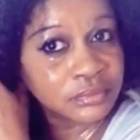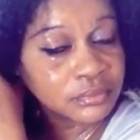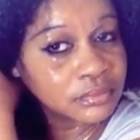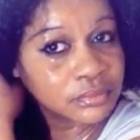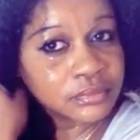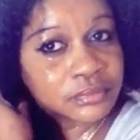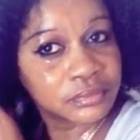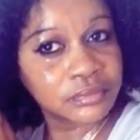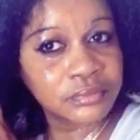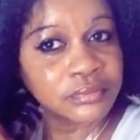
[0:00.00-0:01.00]
that can be
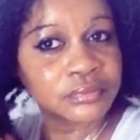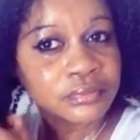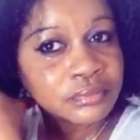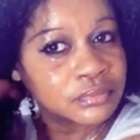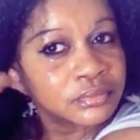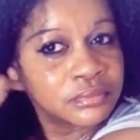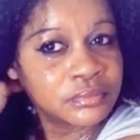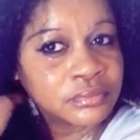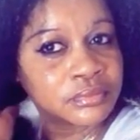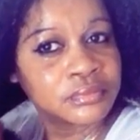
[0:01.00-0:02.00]
found right in my
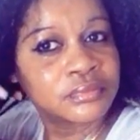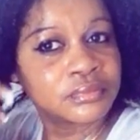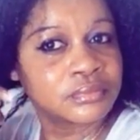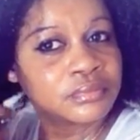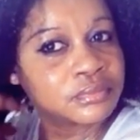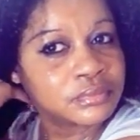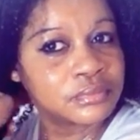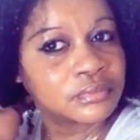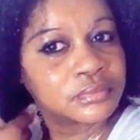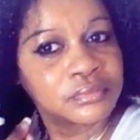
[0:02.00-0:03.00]
kitchen that would
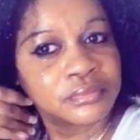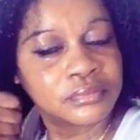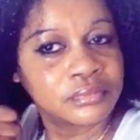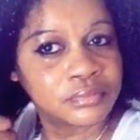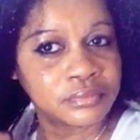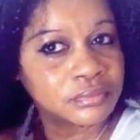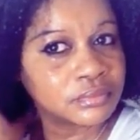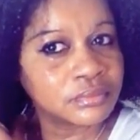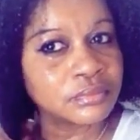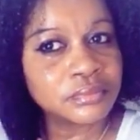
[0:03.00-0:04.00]
cleanse my
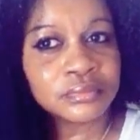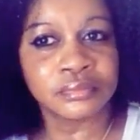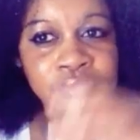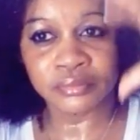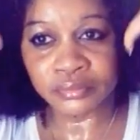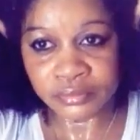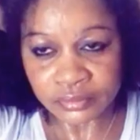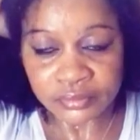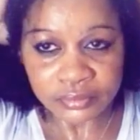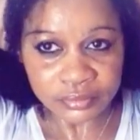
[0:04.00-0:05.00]
hair
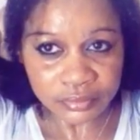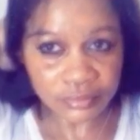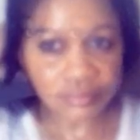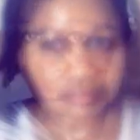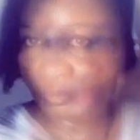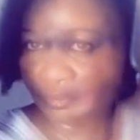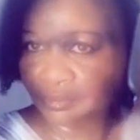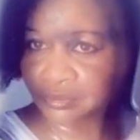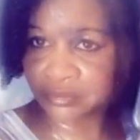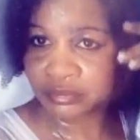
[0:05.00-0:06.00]
as well
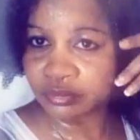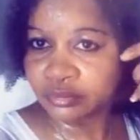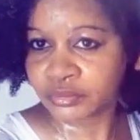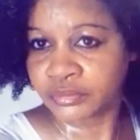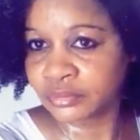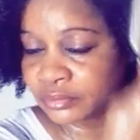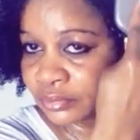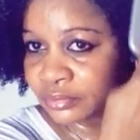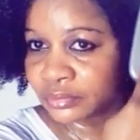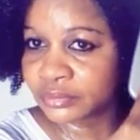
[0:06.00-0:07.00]
as and make it as
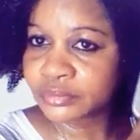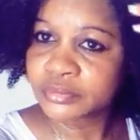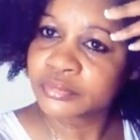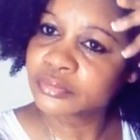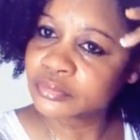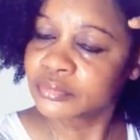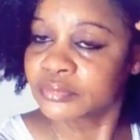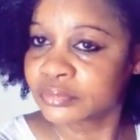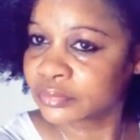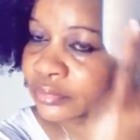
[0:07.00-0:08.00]
soft and
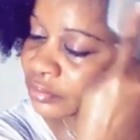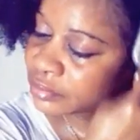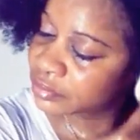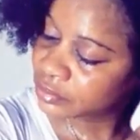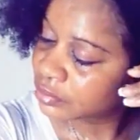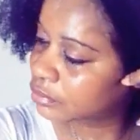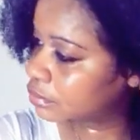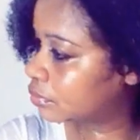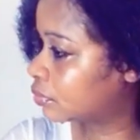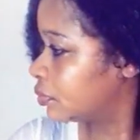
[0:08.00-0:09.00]
as beautiful
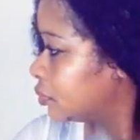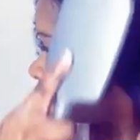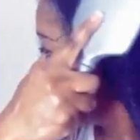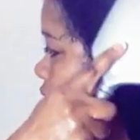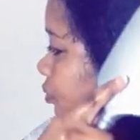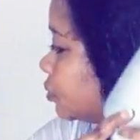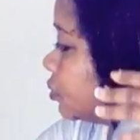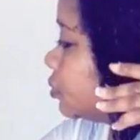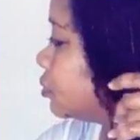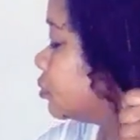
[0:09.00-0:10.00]
as the
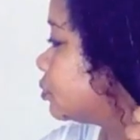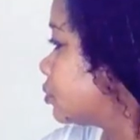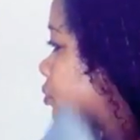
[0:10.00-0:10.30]
wind